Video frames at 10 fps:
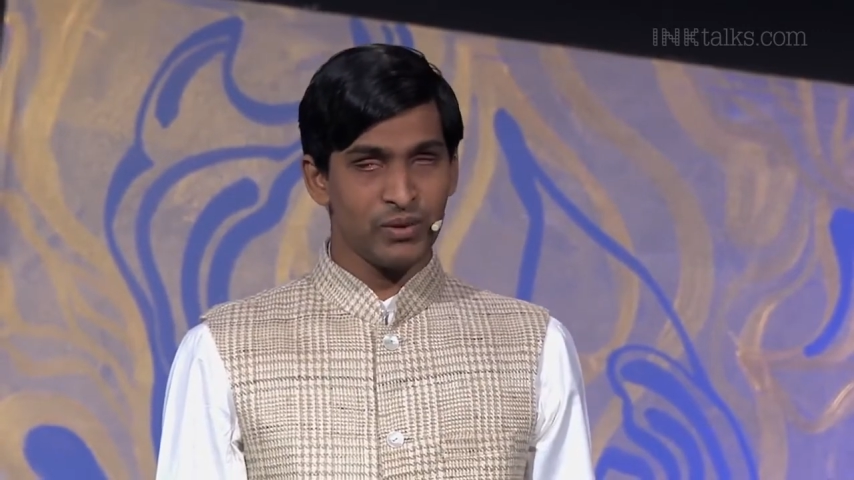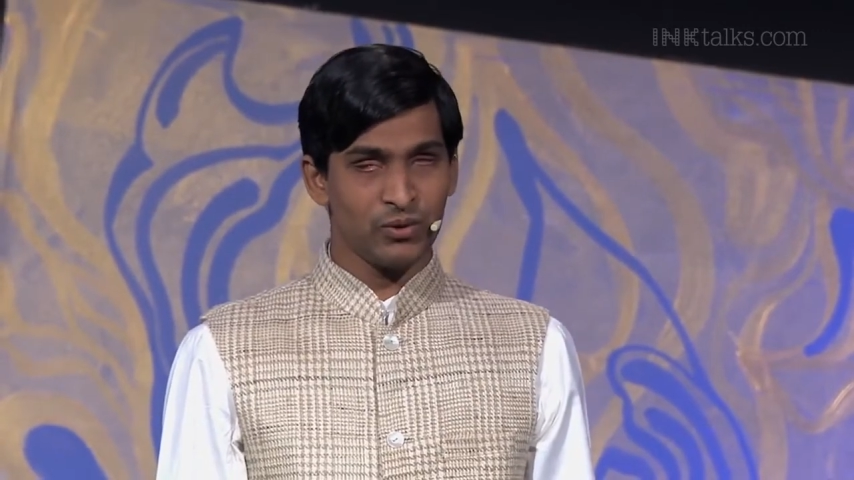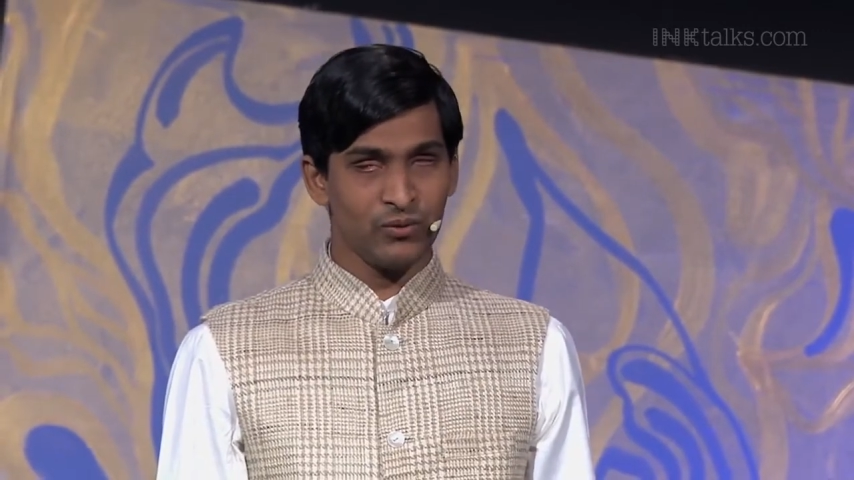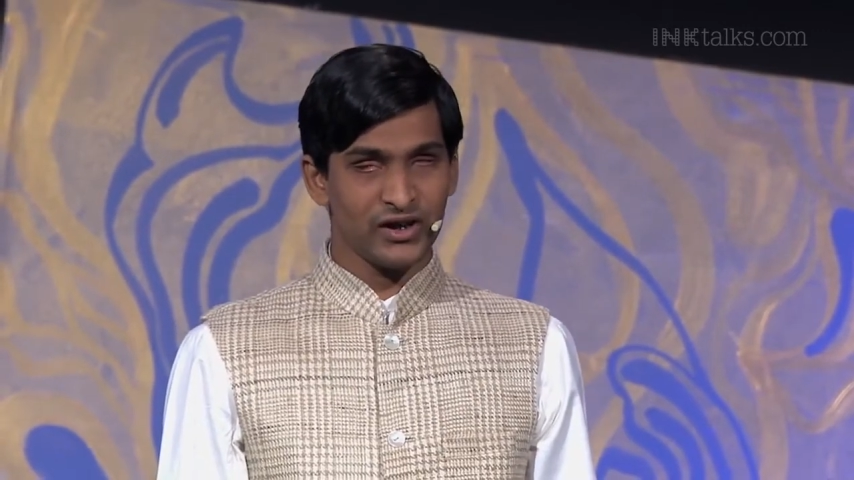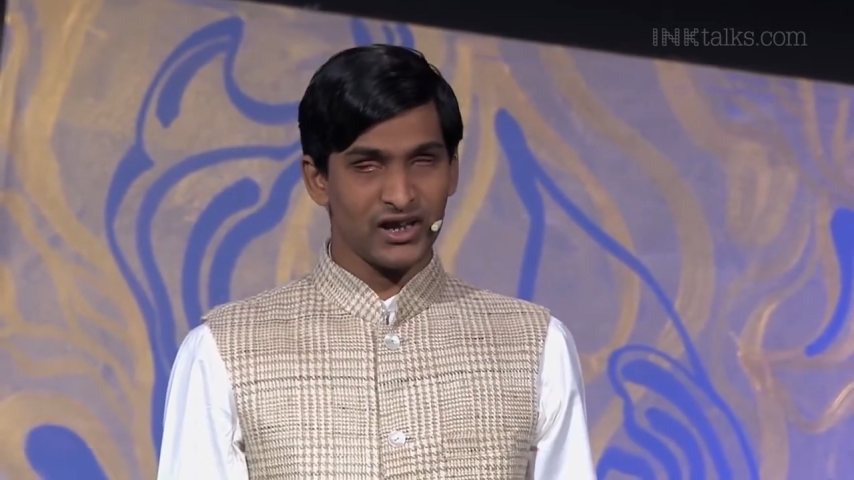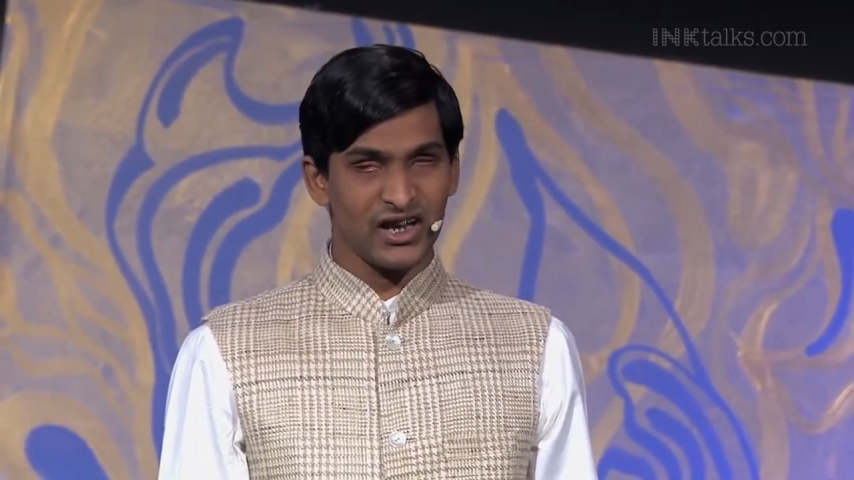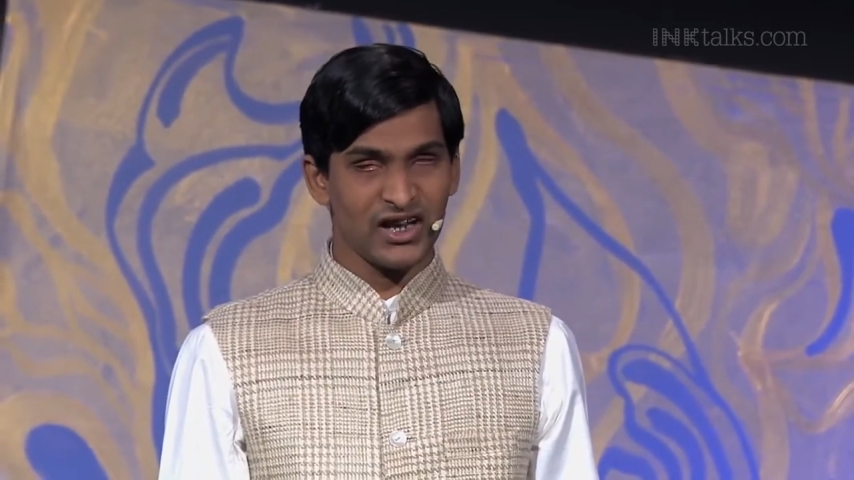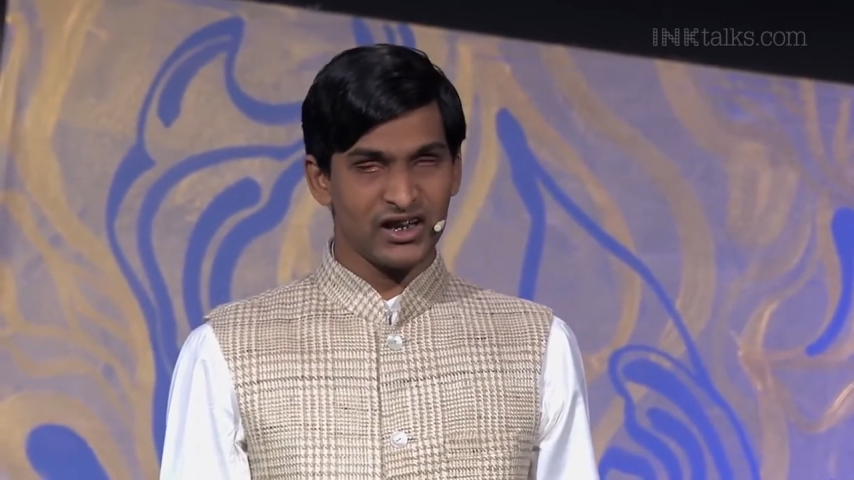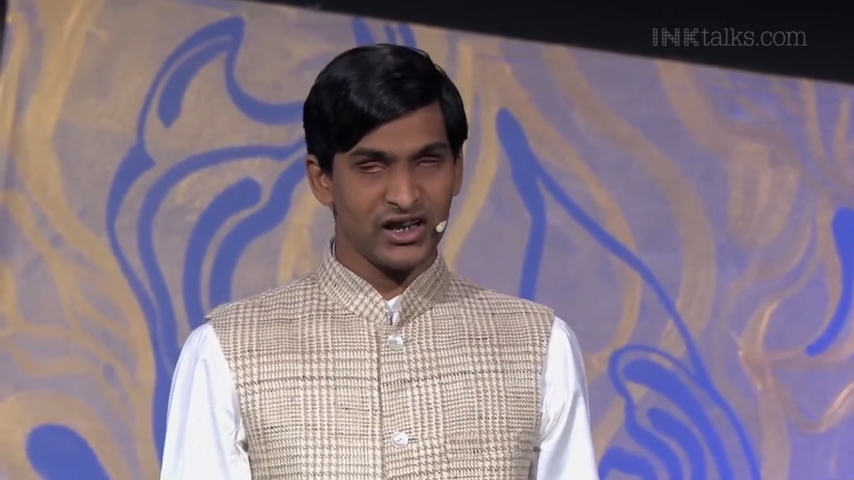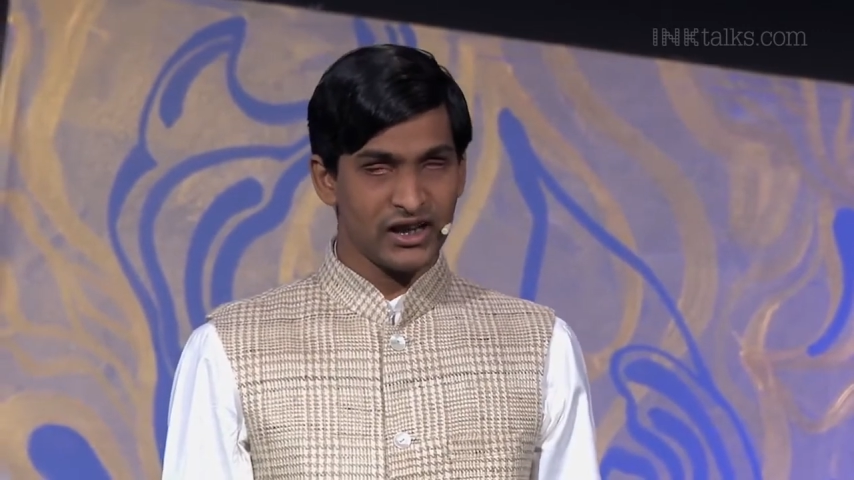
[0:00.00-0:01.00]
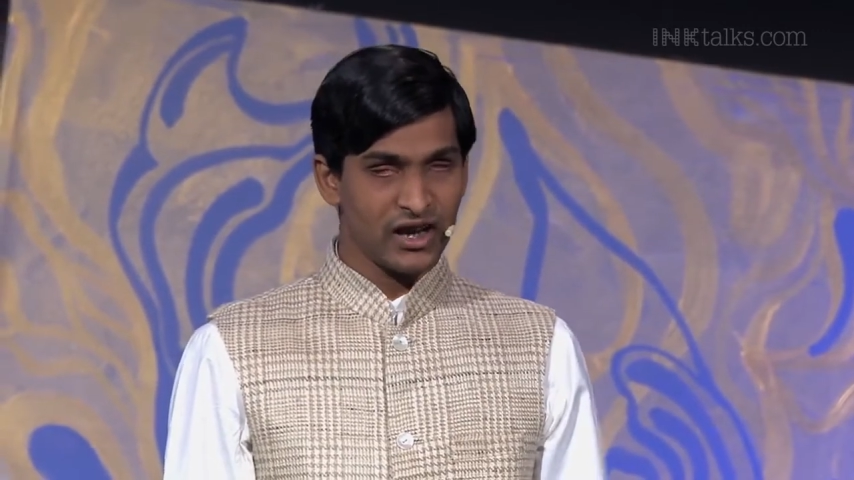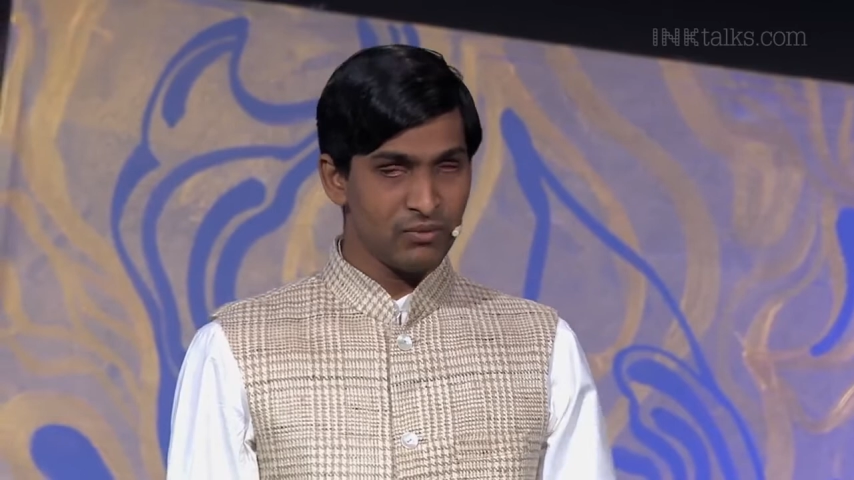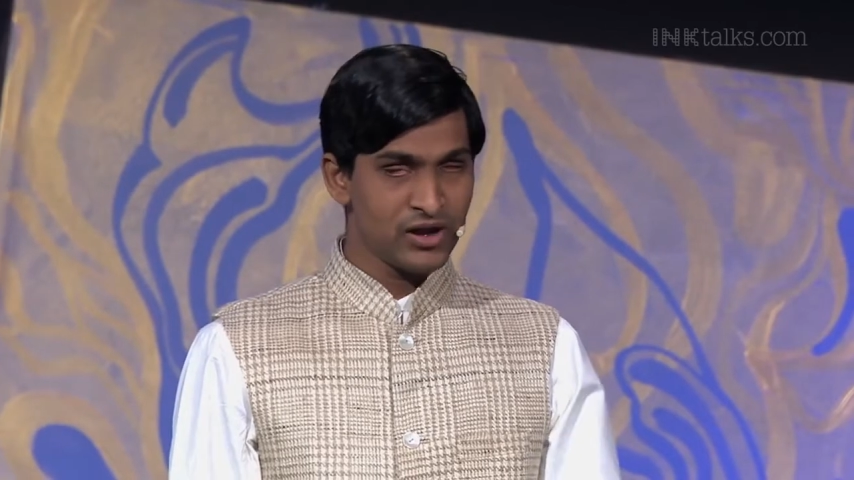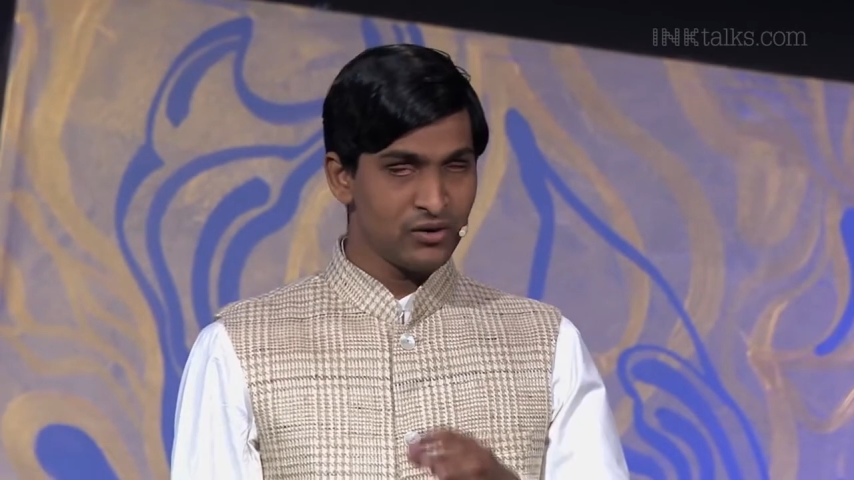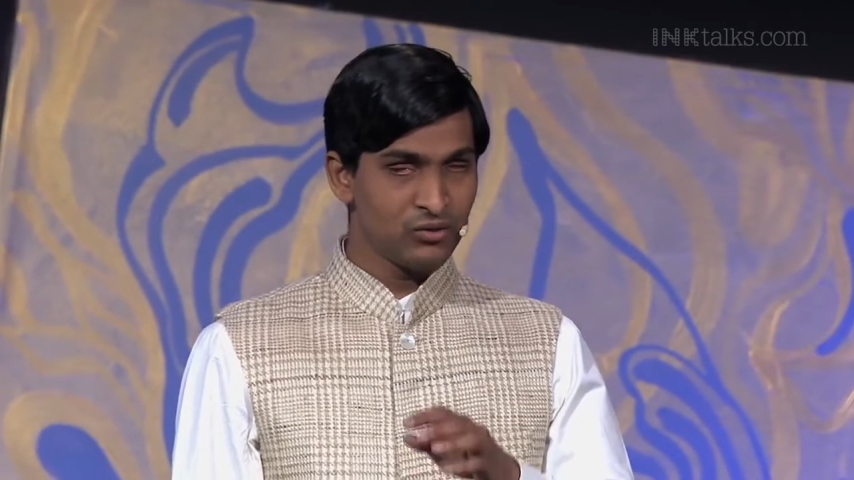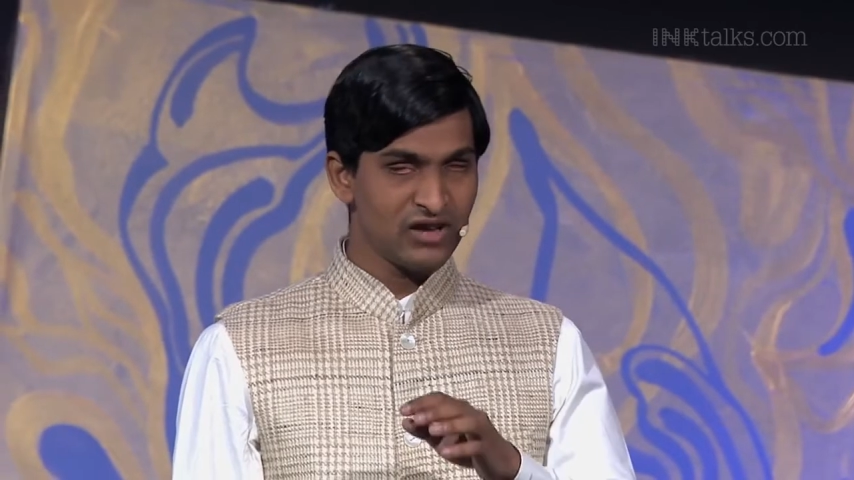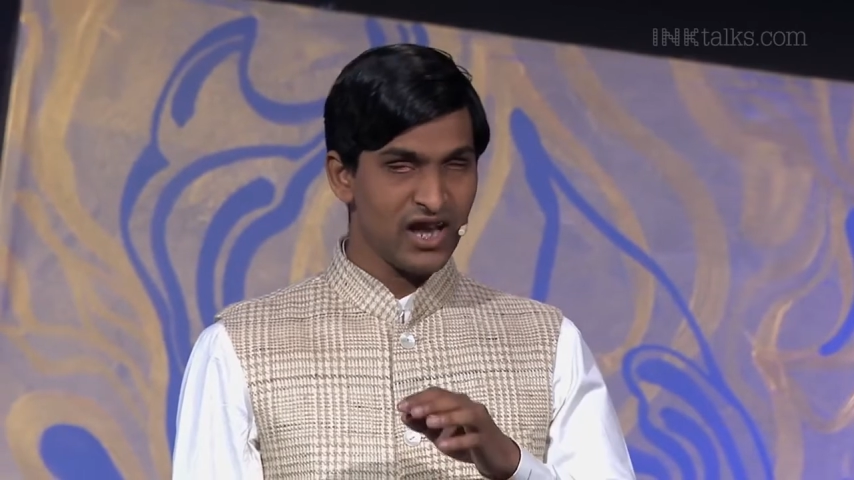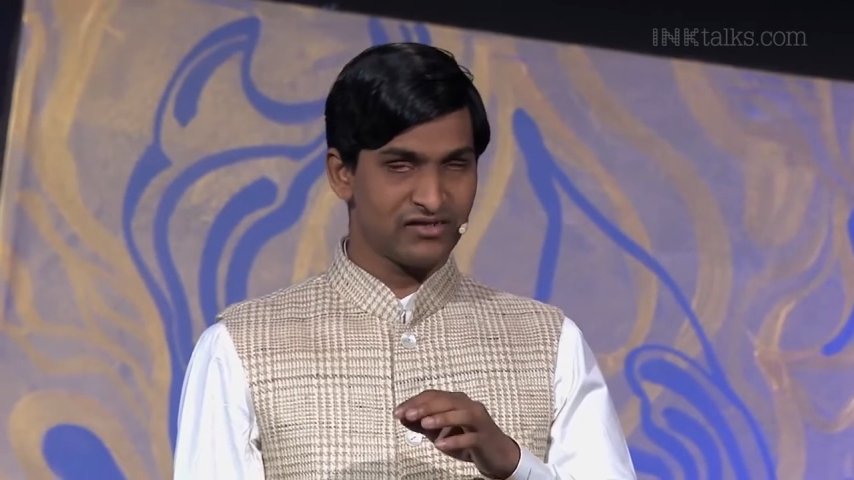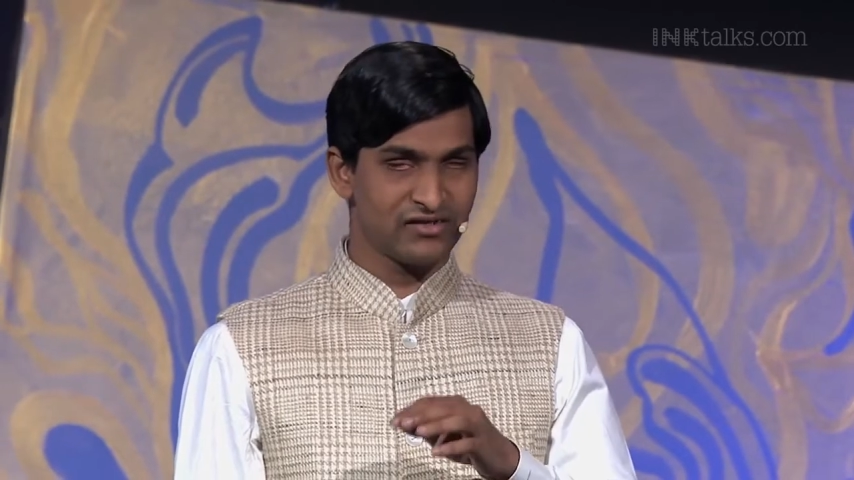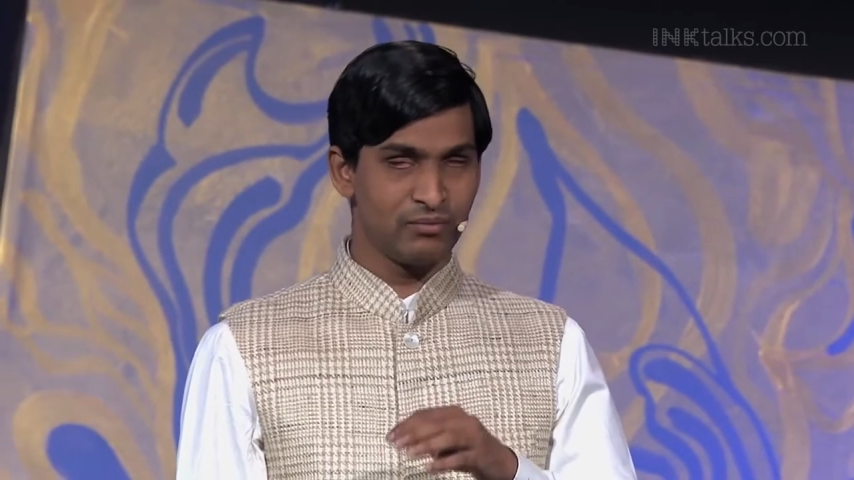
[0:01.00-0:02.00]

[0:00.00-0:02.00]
people were telling he can be useless.